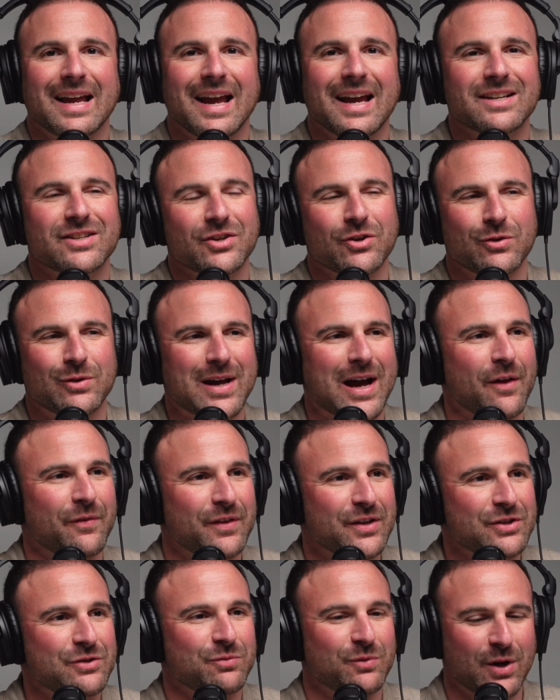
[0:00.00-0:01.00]
hate to go down
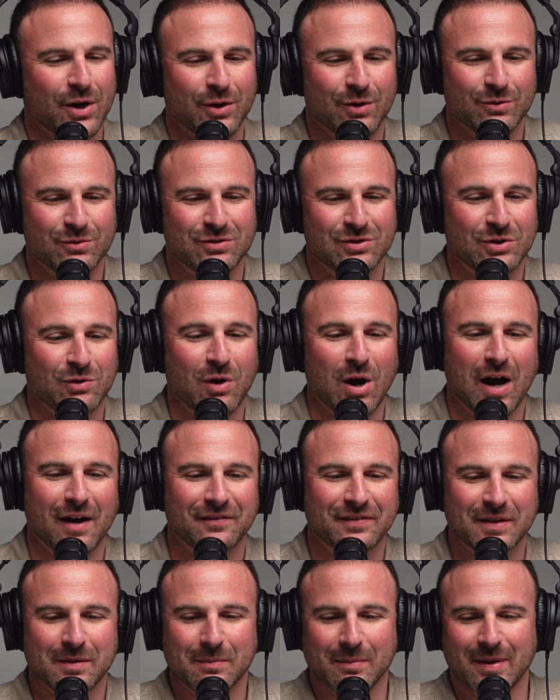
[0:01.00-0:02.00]
this road too
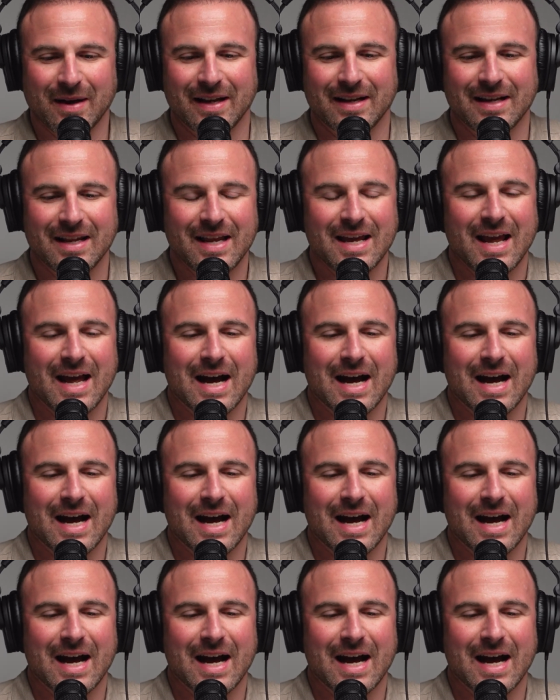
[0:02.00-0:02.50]
often, but